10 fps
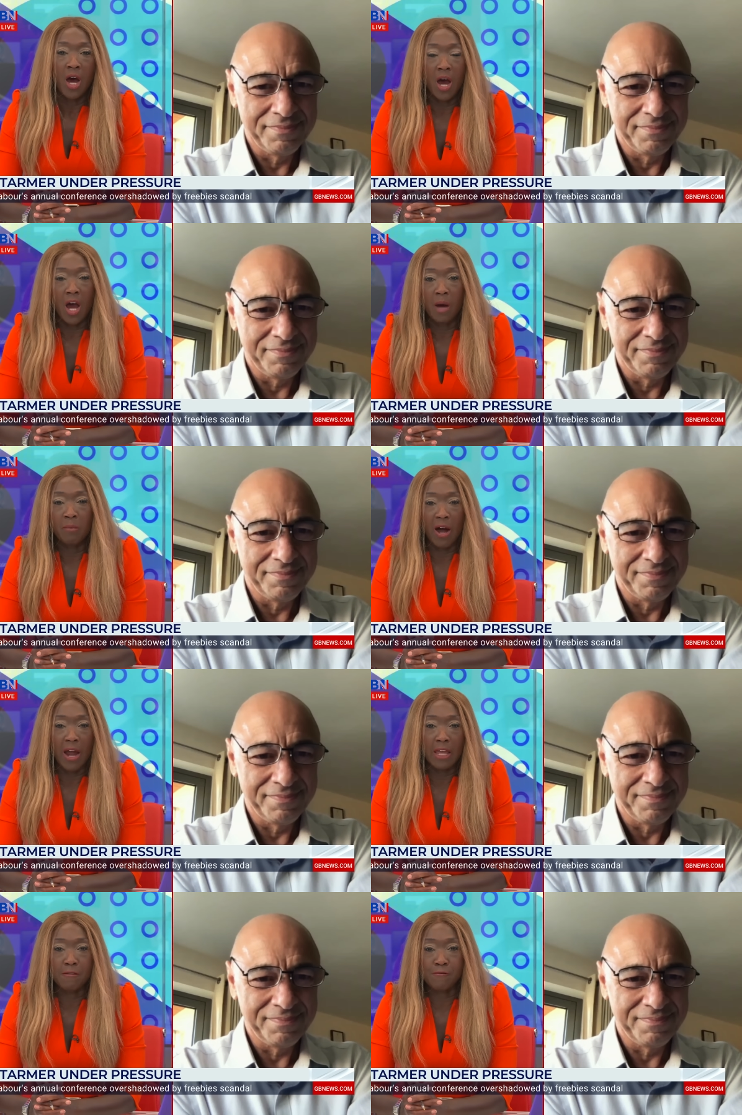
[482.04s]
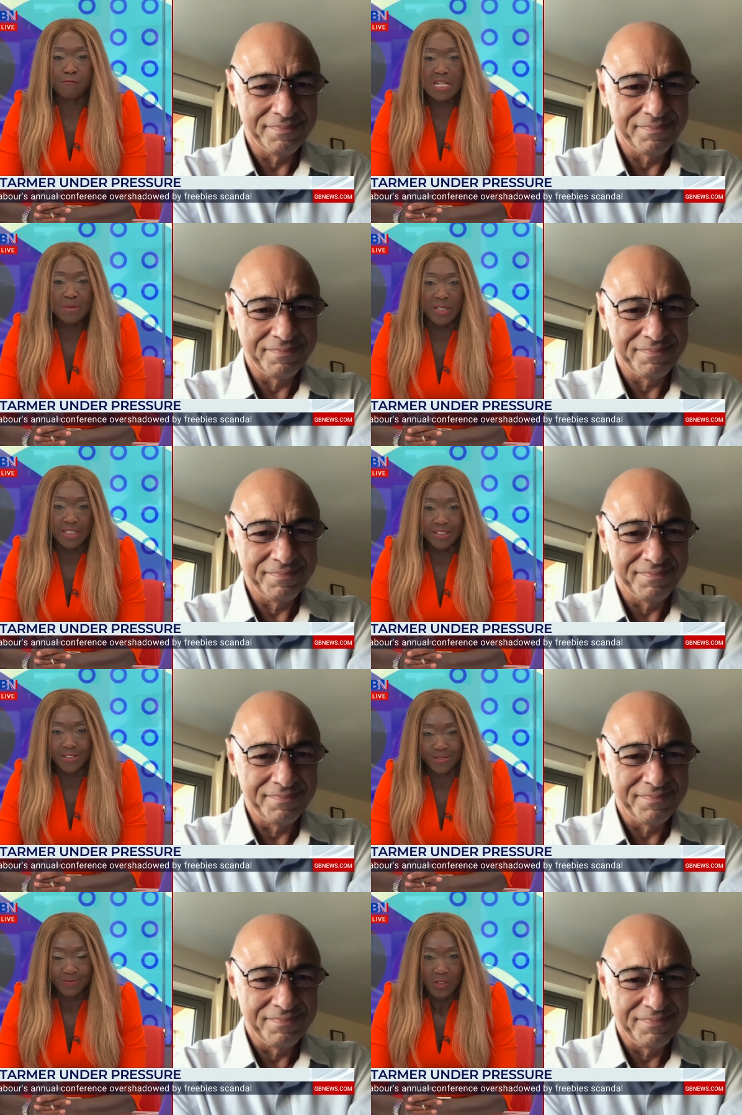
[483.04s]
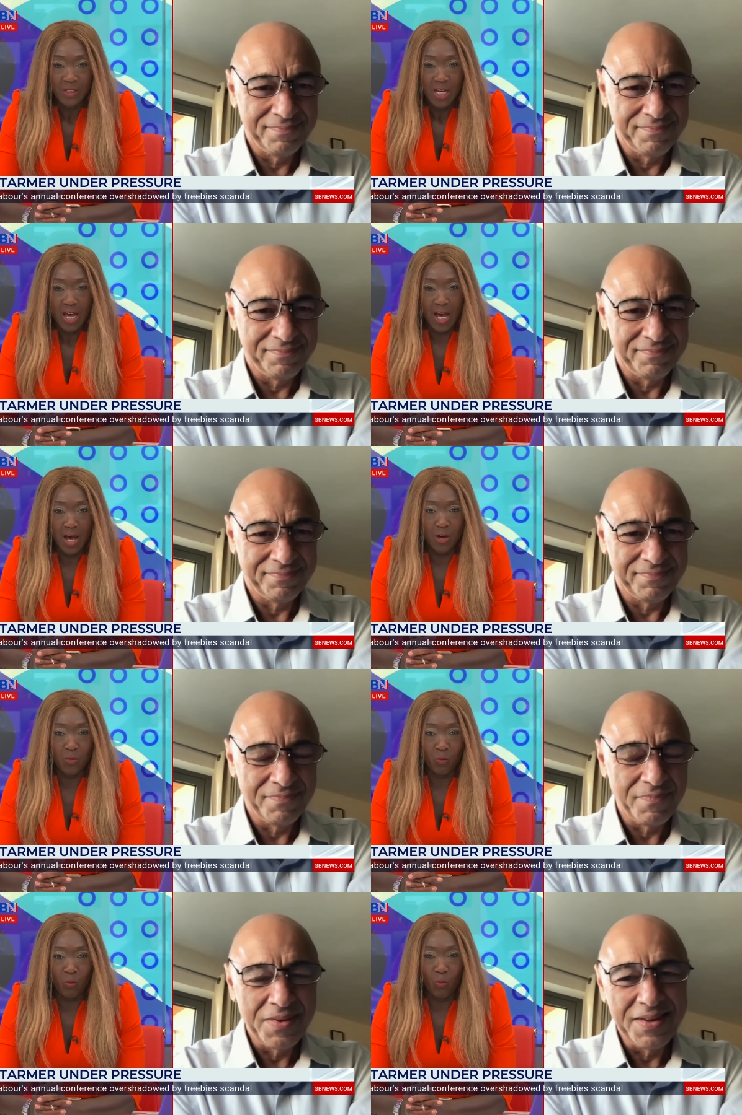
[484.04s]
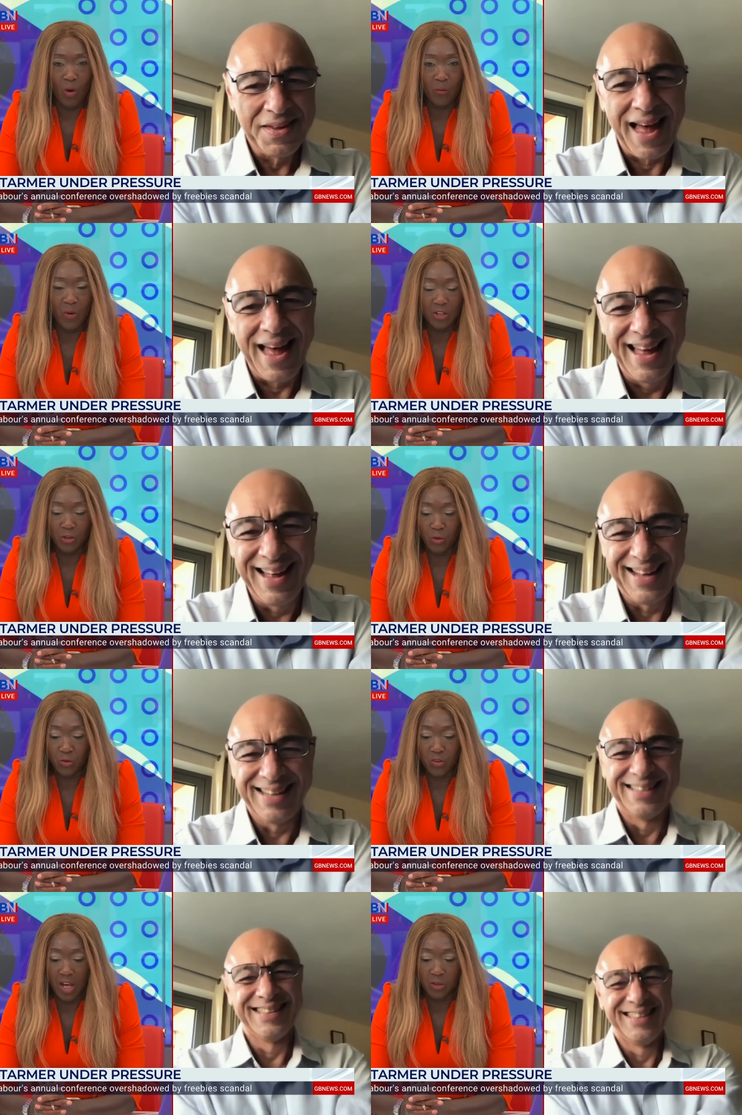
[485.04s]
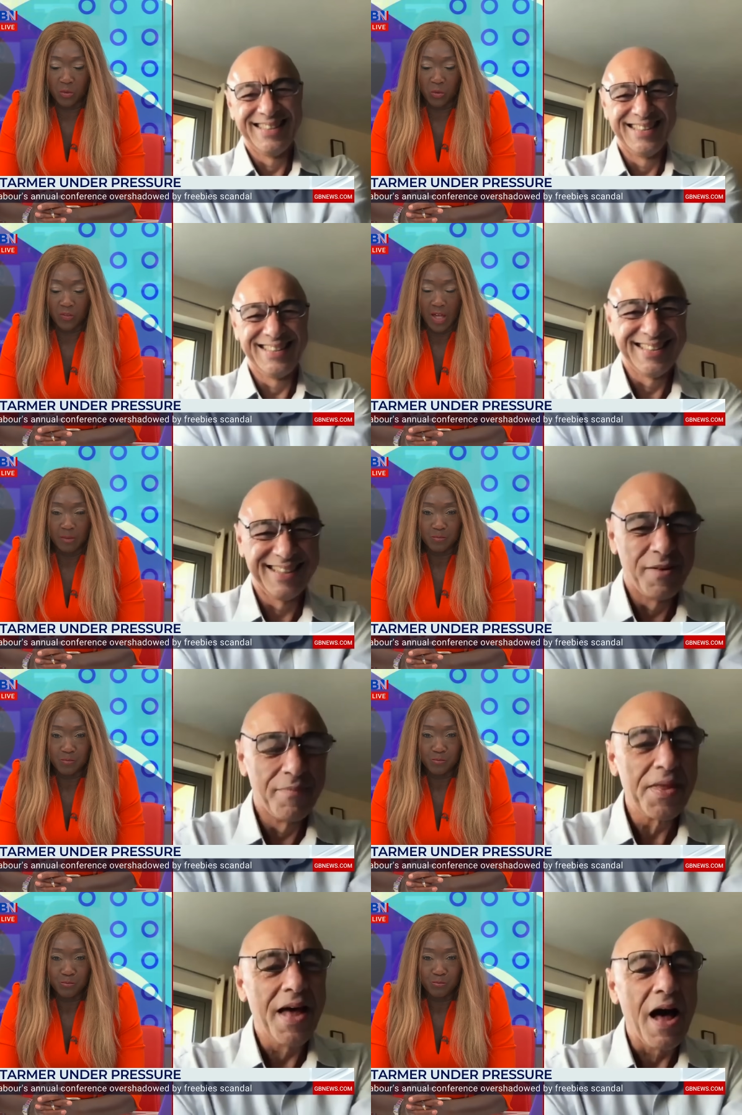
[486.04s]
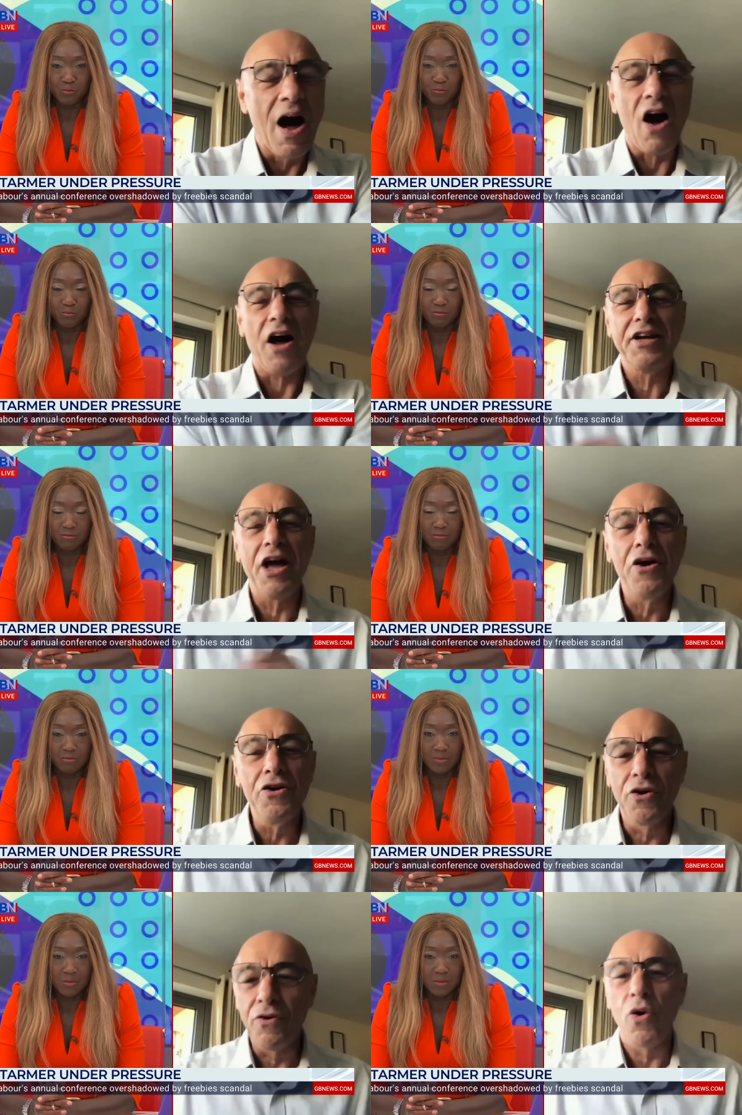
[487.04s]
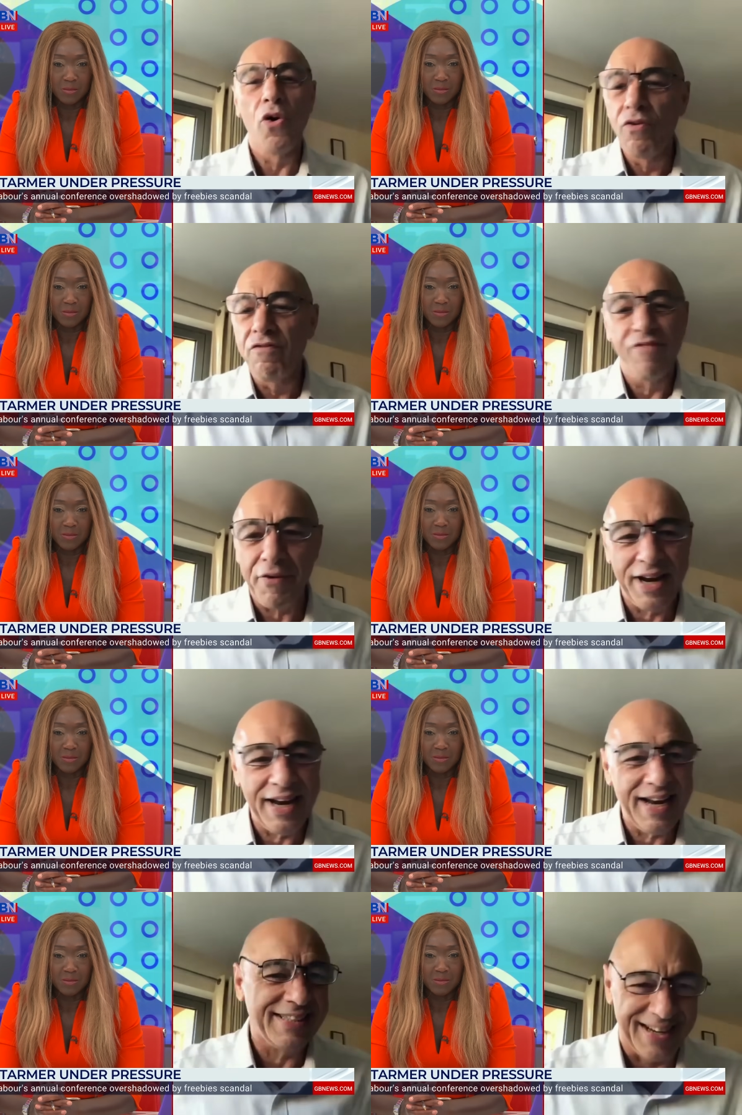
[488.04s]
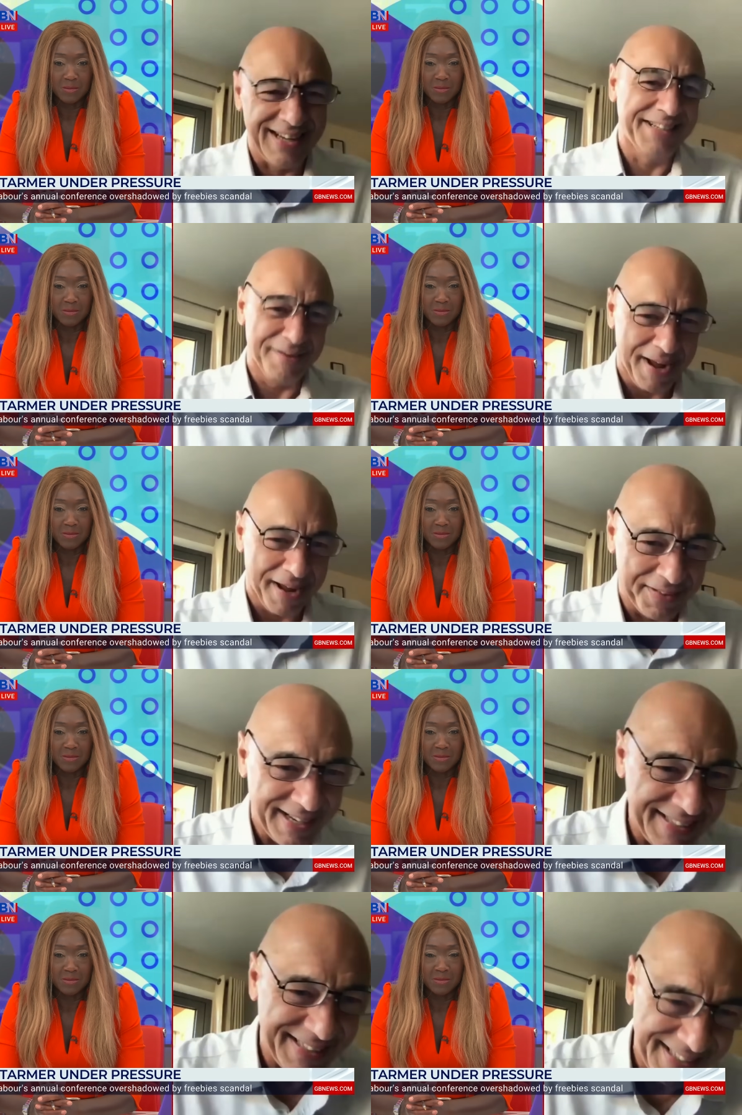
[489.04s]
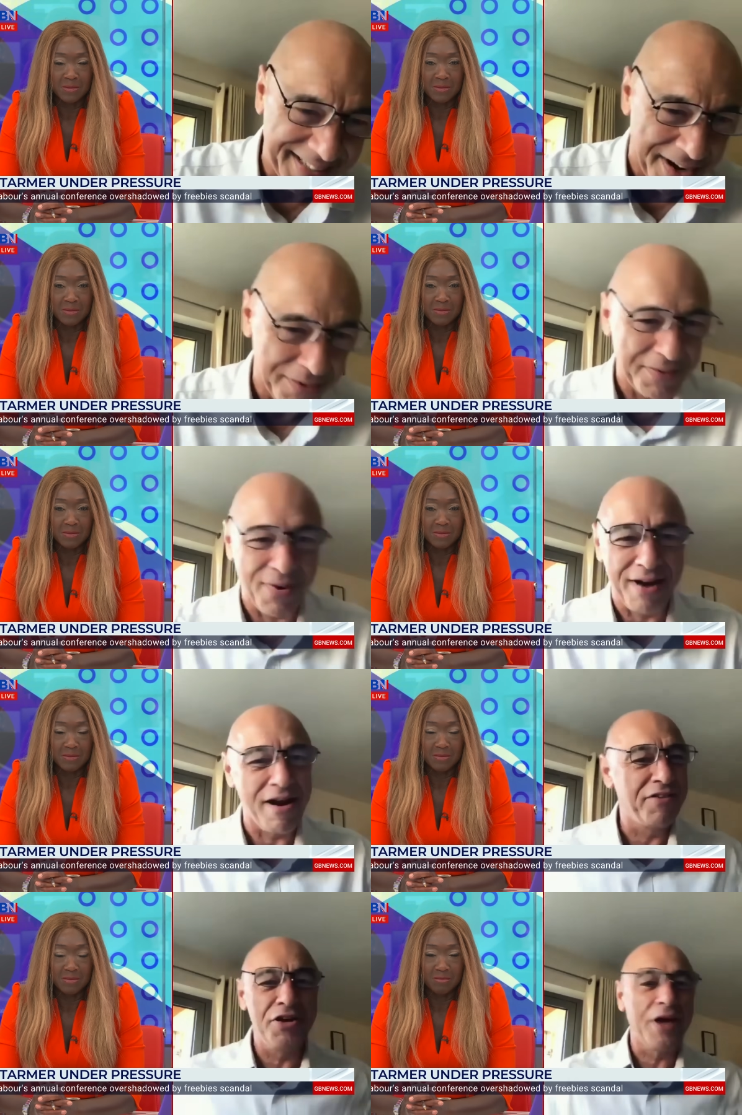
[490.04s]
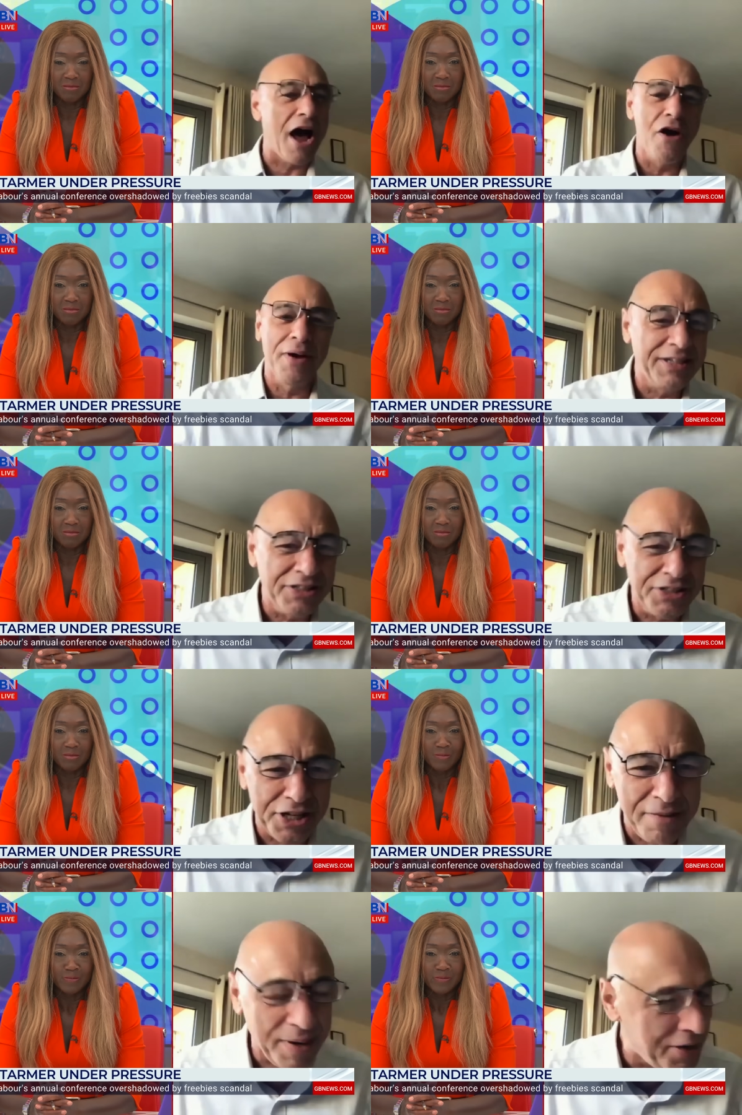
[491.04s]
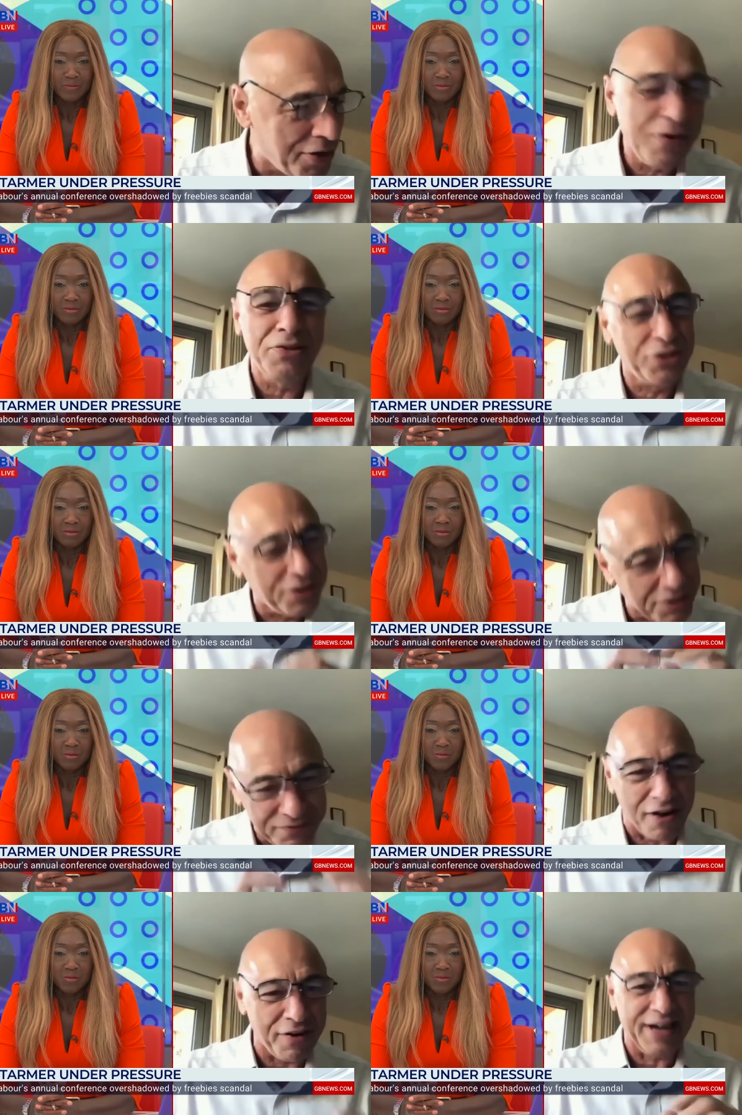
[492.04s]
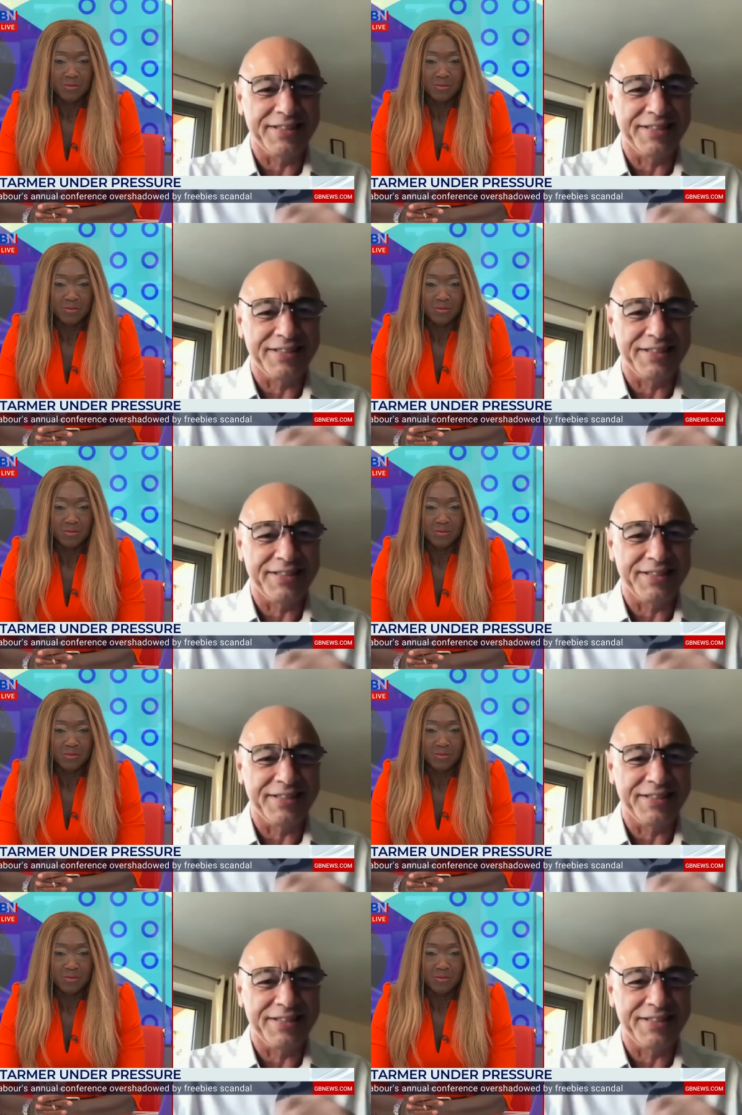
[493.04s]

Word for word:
Speaker 1: uh, by freebies. Uh, wh where do you stand with all of that?
Speaker 2: I know you're all very excited about this. You know, wherever you go in GB News, very